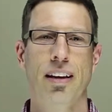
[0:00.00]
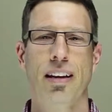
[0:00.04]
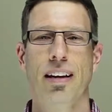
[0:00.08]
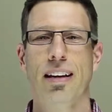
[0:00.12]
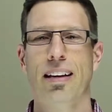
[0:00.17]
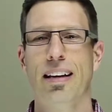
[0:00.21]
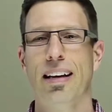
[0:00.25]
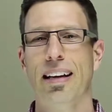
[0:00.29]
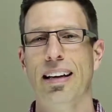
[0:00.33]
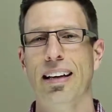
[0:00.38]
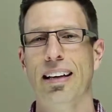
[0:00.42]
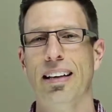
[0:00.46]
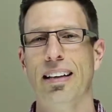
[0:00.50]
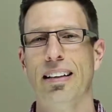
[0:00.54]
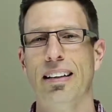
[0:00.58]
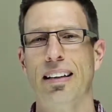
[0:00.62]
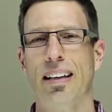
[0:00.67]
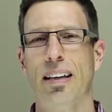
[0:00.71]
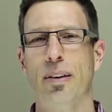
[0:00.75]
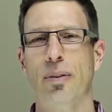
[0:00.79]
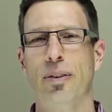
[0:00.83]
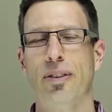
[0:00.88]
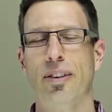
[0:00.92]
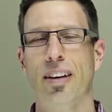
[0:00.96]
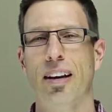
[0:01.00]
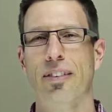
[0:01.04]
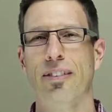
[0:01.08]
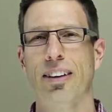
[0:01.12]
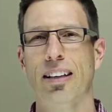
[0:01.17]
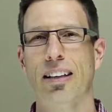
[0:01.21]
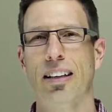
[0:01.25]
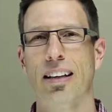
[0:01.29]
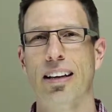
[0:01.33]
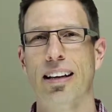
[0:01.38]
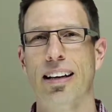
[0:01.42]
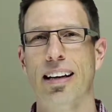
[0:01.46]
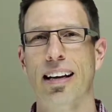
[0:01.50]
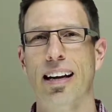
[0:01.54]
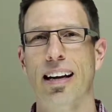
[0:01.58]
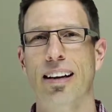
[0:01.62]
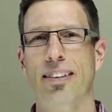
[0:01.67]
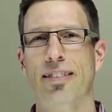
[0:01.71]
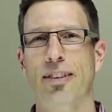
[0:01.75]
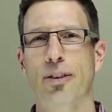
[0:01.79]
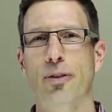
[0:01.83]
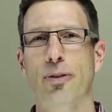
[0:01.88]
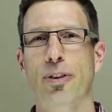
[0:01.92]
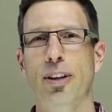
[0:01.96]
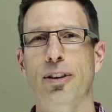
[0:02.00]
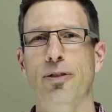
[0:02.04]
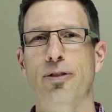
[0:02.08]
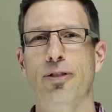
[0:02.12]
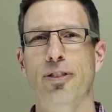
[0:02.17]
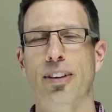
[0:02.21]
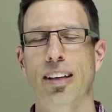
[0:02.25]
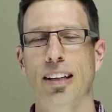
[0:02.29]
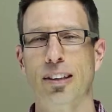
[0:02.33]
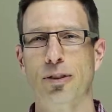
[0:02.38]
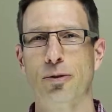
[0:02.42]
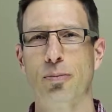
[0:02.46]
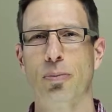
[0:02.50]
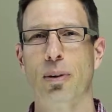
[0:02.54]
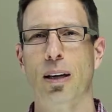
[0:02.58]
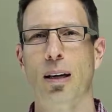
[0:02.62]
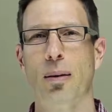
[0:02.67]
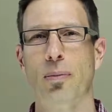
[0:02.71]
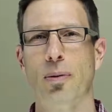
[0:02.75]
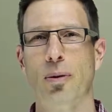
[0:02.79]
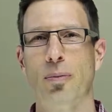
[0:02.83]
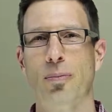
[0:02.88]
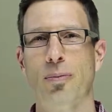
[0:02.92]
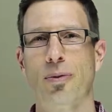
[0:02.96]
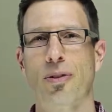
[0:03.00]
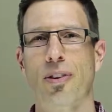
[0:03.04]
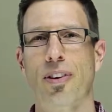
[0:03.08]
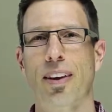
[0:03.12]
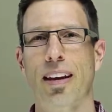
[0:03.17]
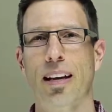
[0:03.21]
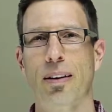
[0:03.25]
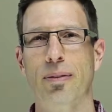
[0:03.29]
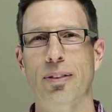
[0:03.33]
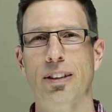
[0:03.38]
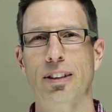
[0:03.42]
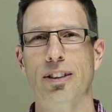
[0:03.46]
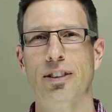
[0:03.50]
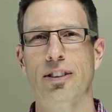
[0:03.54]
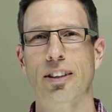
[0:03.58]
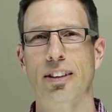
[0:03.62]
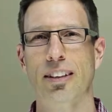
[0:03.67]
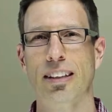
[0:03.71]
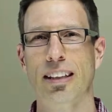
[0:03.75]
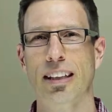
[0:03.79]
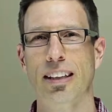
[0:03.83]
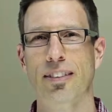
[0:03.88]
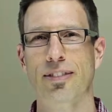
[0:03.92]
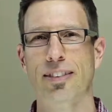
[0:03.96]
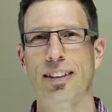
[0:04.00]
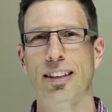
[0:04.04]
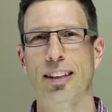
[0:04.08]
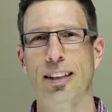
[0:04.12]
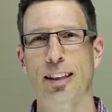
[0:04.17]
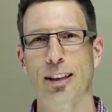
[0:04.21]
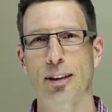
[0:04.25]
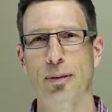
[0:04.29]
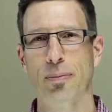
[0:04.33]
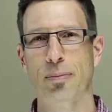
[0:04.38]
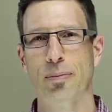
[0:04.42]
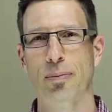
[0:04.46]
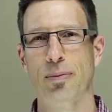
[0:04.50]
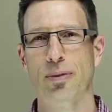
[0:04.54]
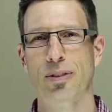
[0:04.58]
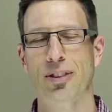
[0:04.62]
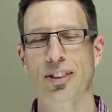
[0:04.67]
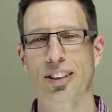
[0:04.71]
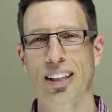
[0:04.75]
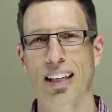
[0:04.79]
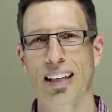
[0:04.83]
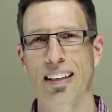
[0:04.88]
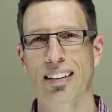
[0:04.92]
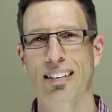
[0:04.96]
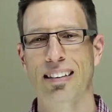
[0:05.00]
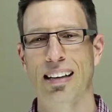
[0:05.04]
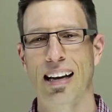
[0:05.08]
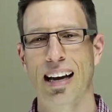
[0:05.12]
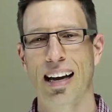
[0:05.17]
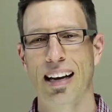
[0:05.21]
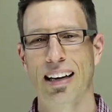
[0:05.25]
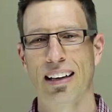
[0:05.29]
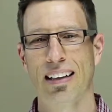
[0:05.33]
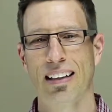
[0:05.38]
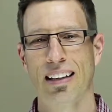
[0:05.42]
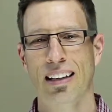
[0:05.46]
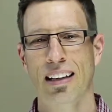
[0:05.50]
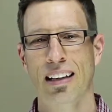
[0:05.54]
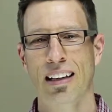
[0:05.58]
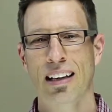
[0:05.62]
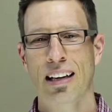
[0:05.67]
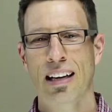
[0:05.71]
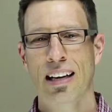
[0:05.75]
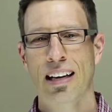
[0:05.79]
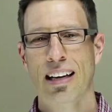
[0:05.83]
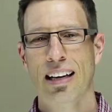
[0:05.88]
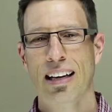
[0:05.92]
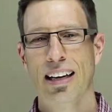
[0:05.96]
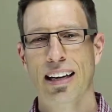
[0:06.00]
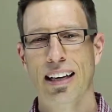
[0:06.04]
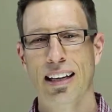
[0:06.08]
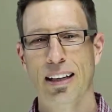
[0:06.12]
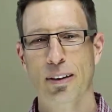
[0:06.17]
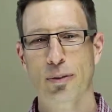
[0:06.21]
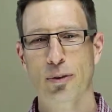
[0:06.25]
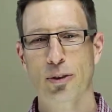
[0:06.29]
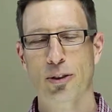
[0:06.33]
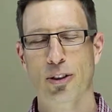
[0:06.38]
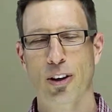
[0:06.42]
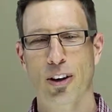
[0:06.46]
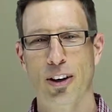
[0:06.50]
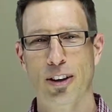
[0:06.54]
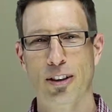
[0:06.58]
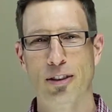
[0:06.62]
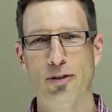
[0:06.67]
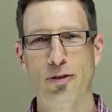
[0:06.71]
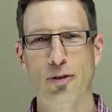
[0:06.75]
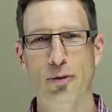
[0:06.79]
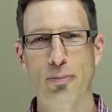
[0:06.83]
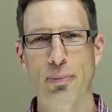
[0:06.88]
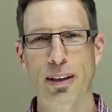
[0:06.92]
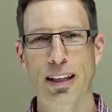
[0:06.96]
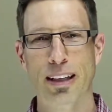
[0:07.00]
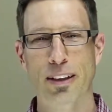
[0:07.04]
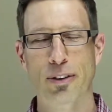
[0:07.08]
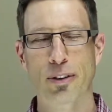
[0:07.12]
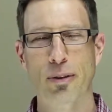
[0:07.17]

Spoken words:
and he was having a lot of acid reflux problems, and we started giving him Zantac. And it was hard for me to